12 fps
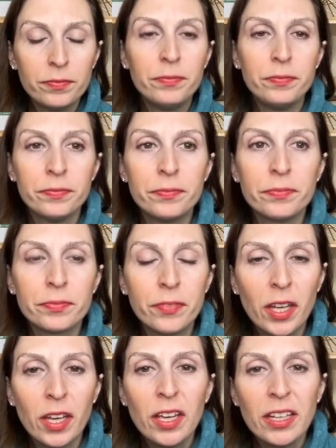Hmm.
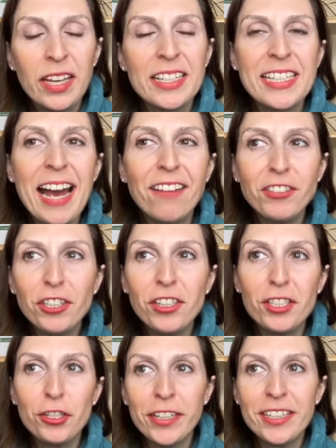Yes, after
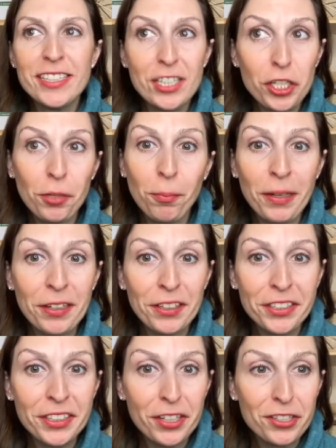the transition
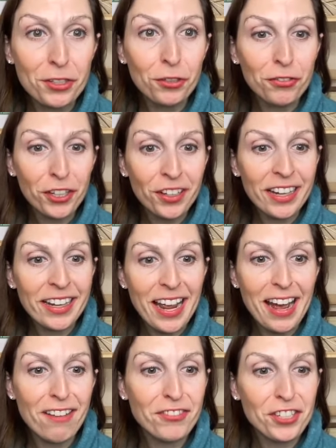period is over and
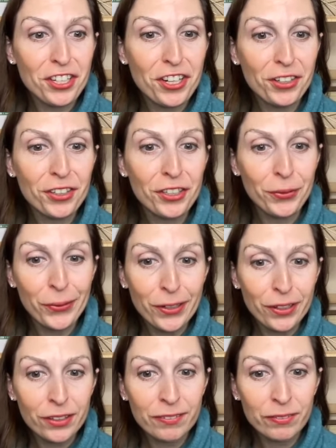after
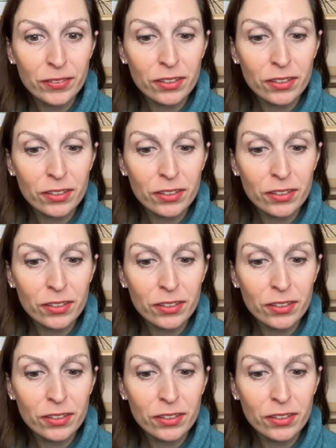your